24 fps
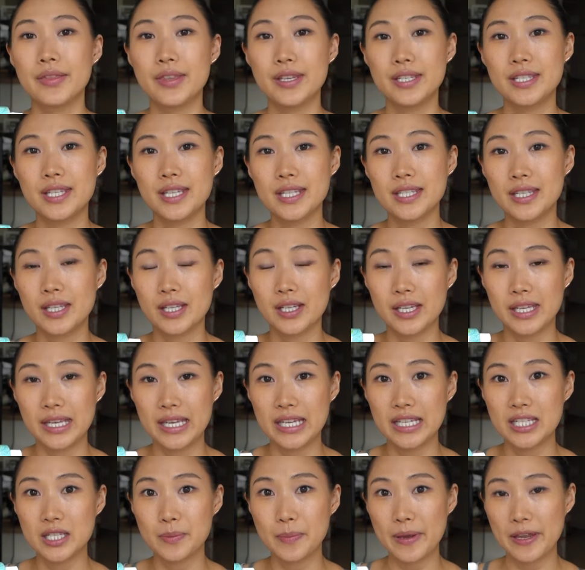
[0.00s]
This is the
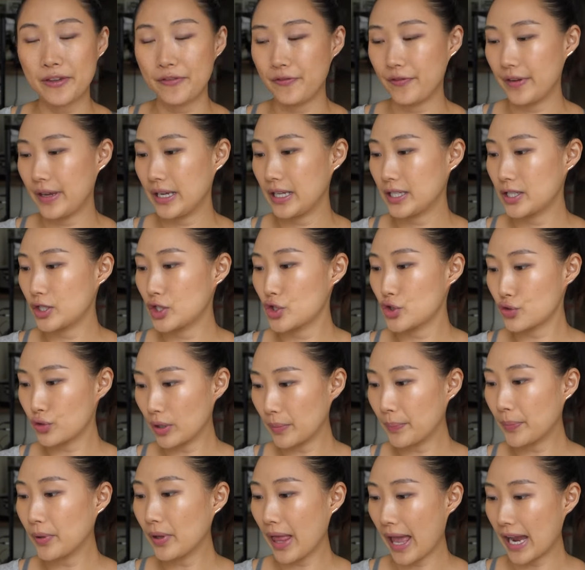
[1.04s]
Kiss My Face
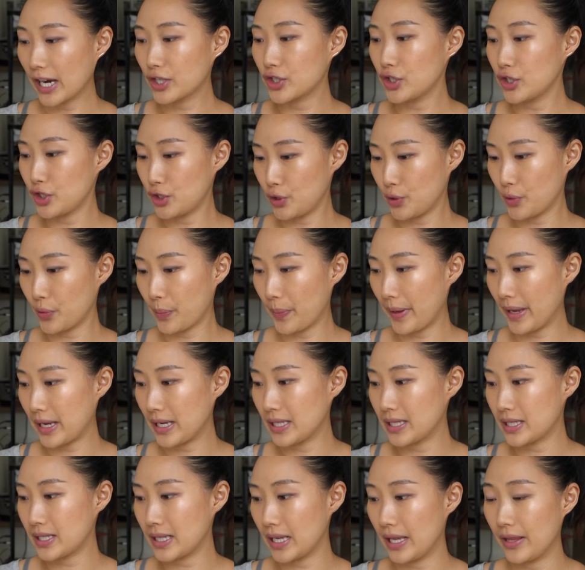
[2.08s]
Triple Action
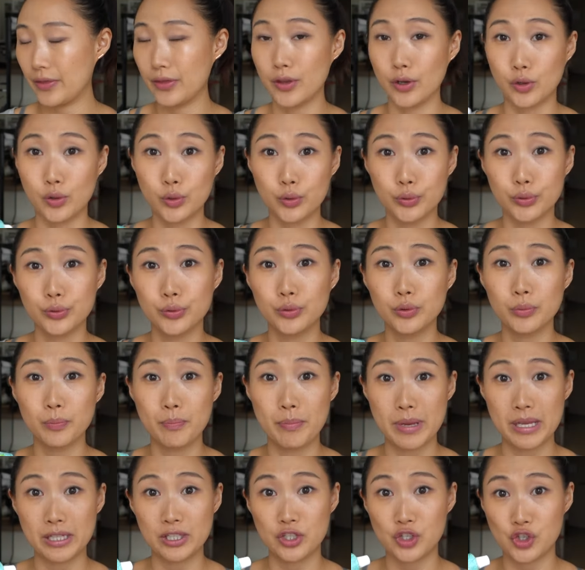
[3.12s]
Toothpaste in the Cool
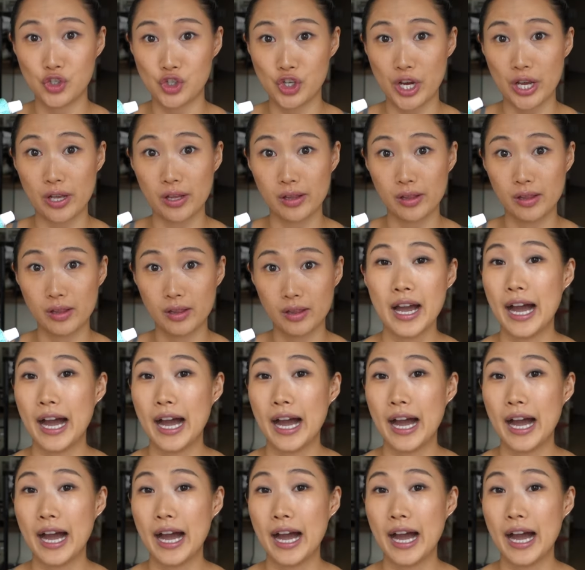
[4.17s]
Mint Gel.